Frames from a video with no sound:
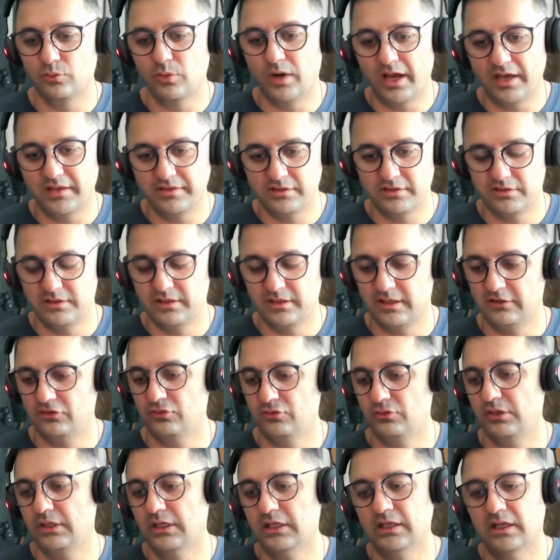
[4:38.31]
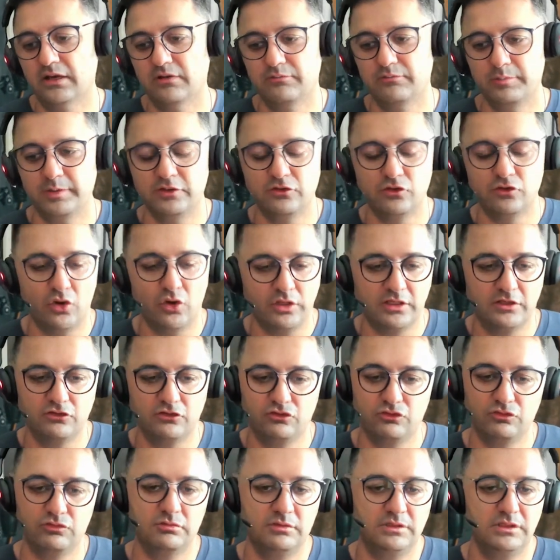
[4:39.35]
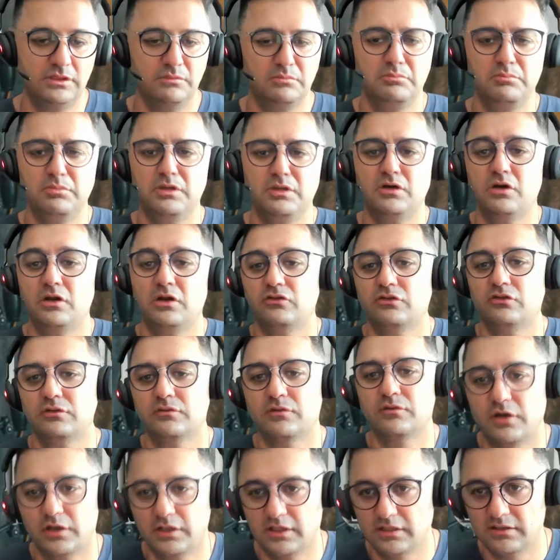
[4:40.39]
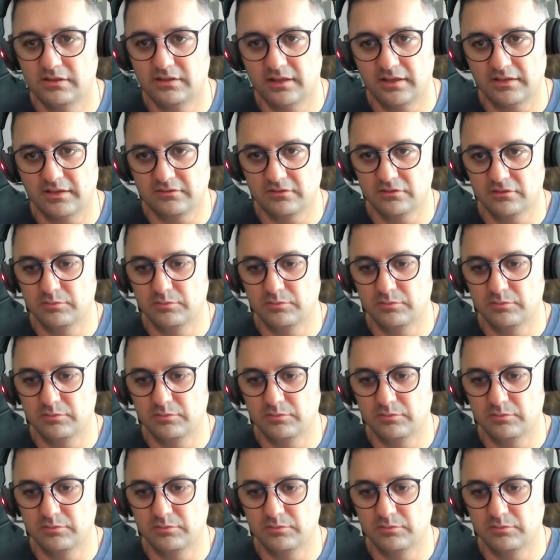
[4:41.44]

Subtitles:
Why they're not doing it? I've been talking to the myriads of architects,